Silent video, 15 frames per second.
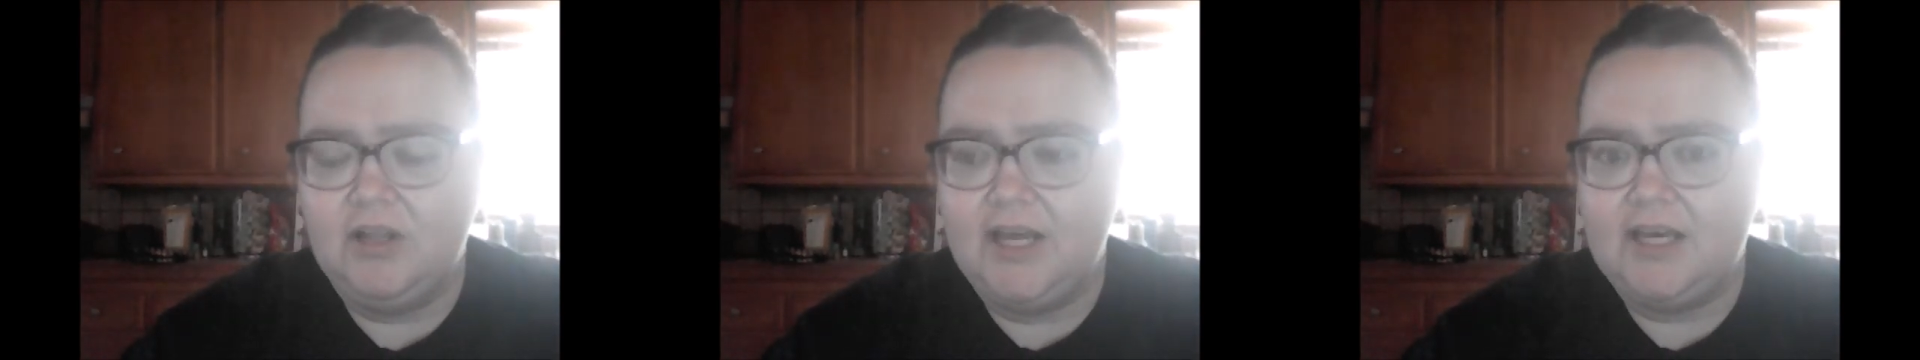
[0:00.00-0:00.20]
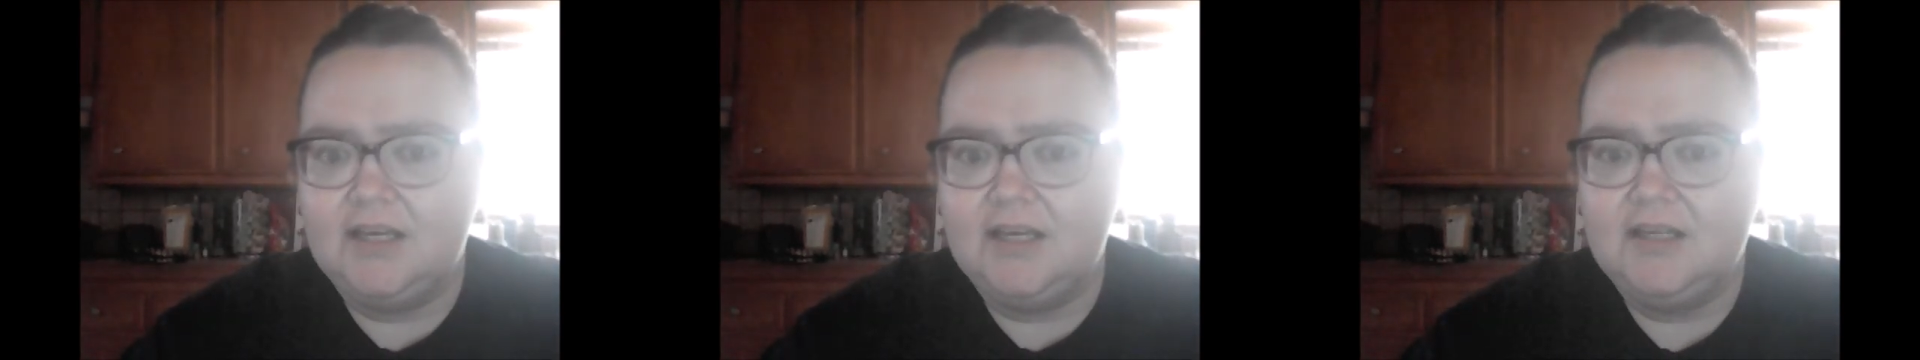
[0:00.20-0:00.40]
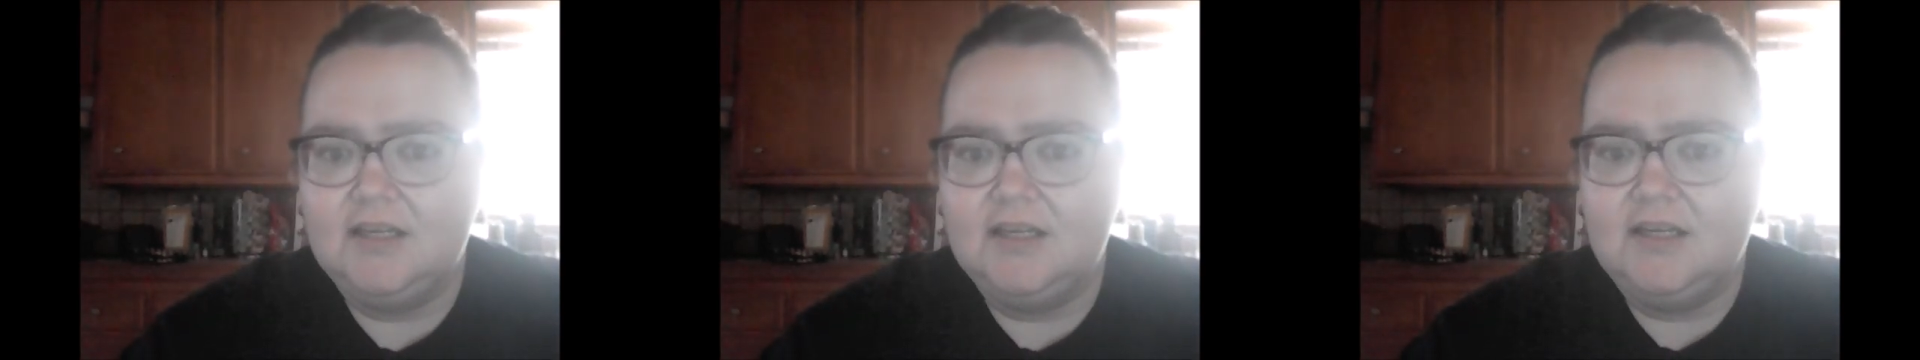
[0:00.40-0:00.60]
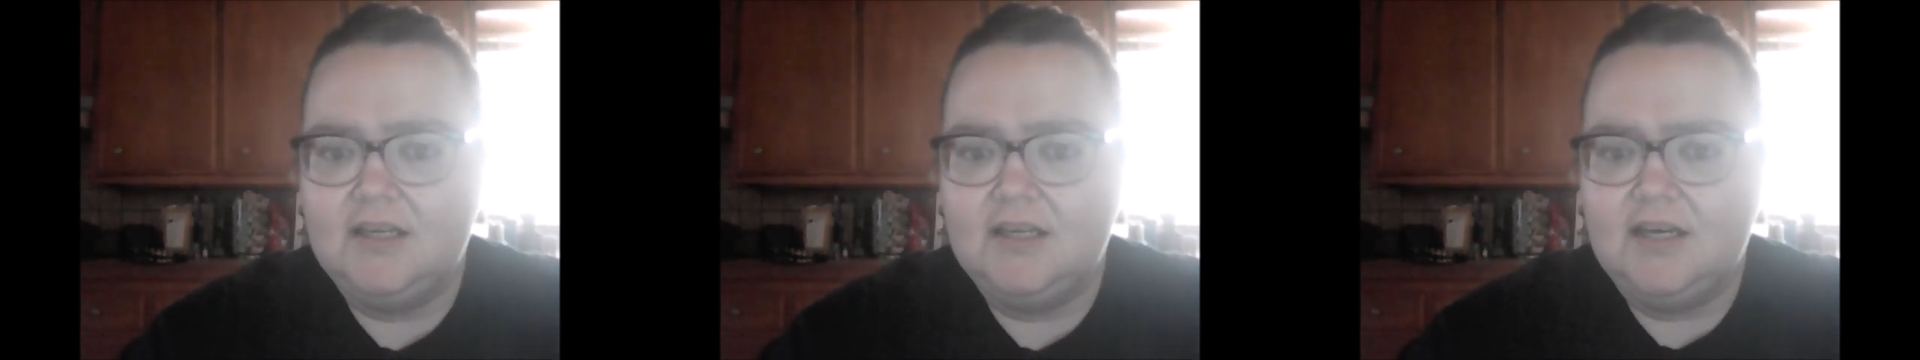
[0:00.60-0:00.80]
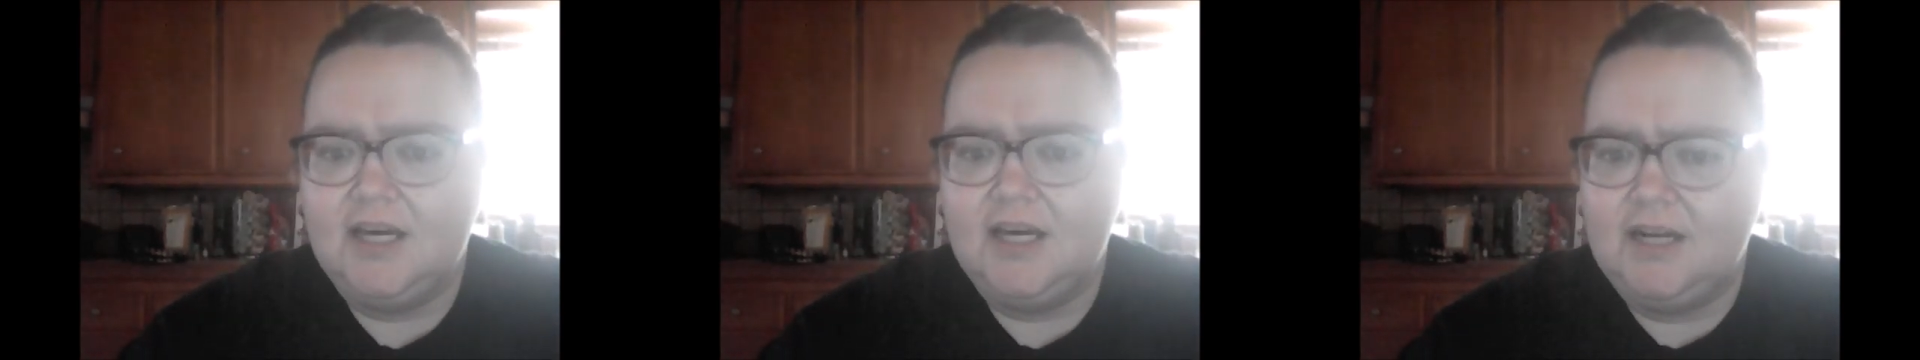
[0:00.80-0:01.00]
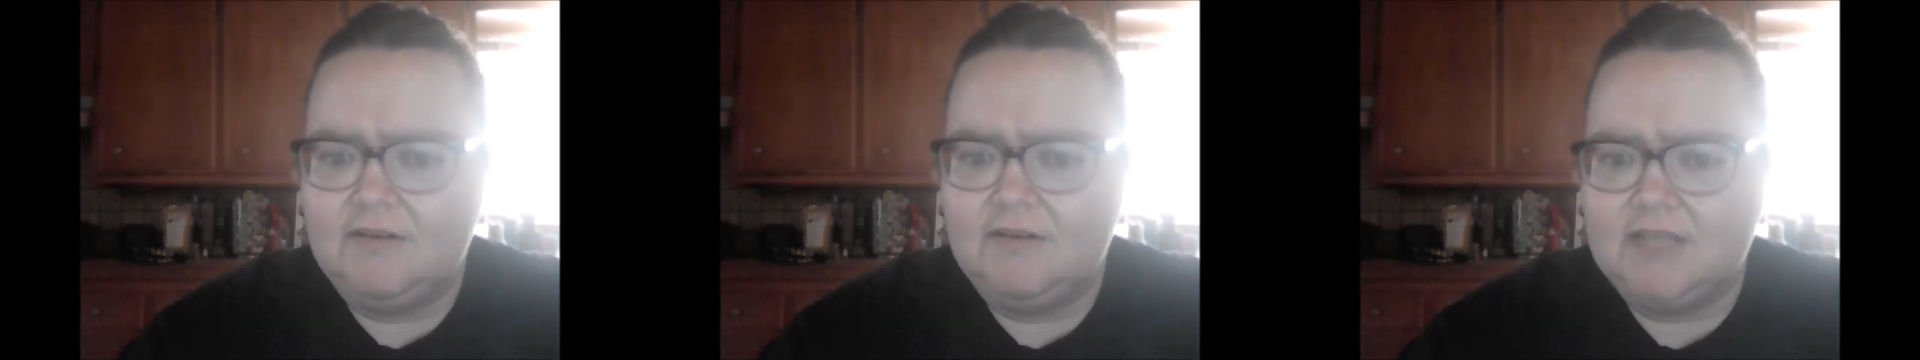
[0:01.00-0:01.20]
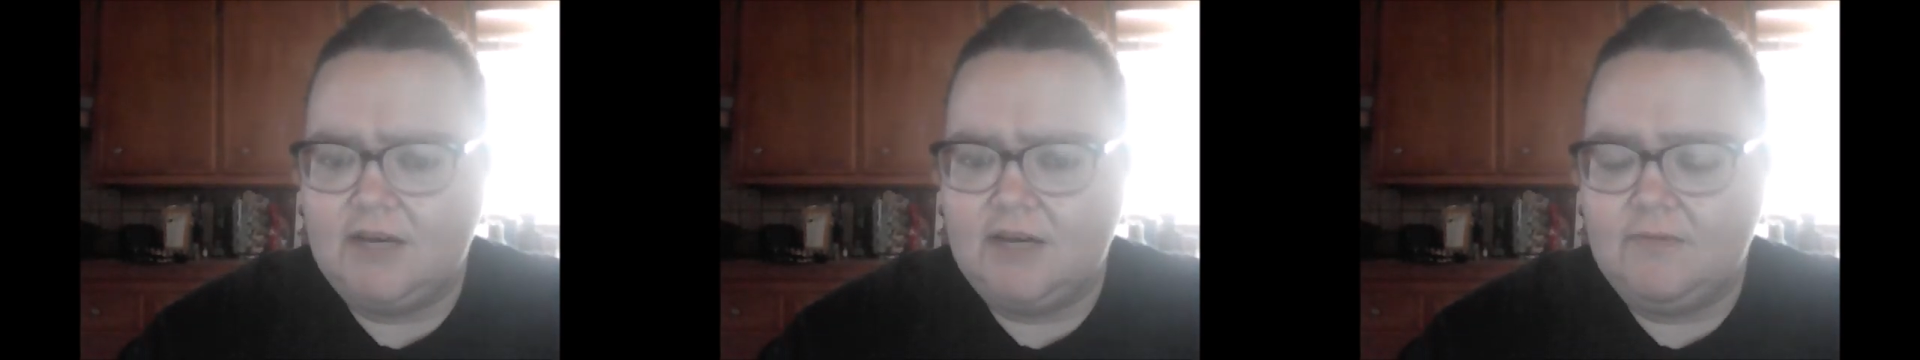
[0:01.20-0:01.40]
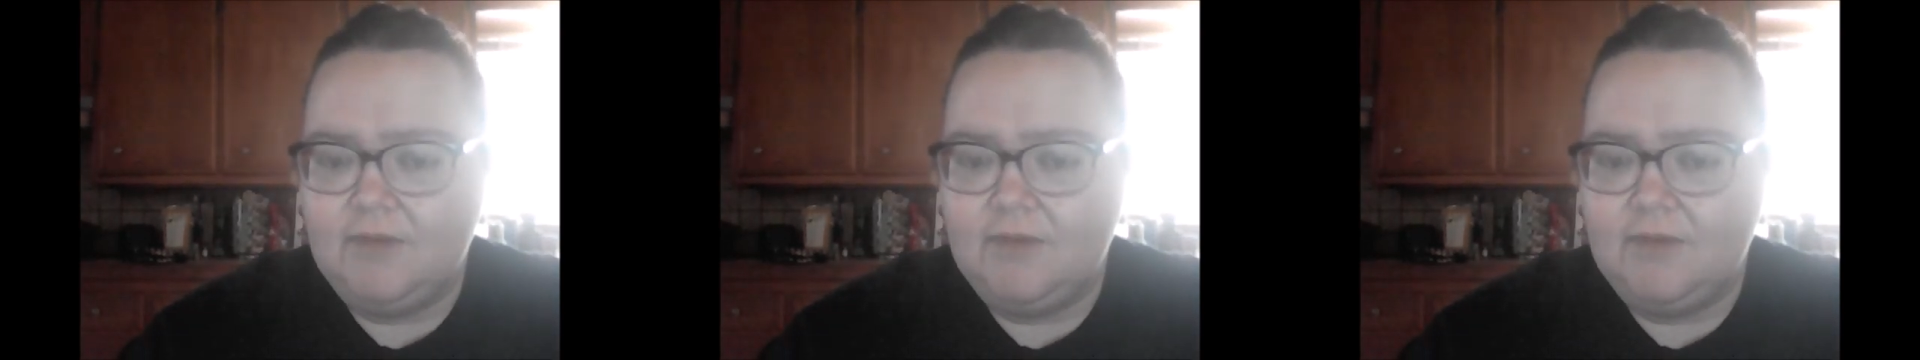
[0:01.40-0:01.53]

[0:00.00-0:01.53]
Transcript: Like, and I was like,